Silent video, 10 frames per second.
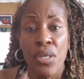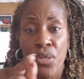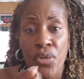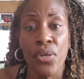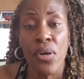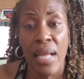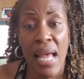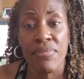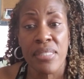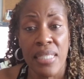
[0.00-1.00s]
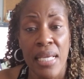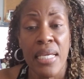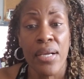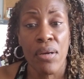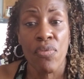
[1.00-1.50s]
you're going to have to take
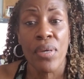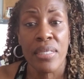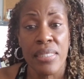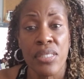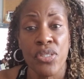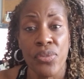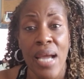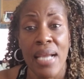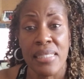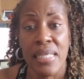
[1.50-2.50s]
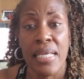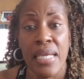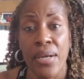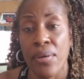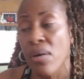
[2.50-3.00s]
care of what it is that you got to take
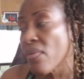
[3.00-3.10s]
care of.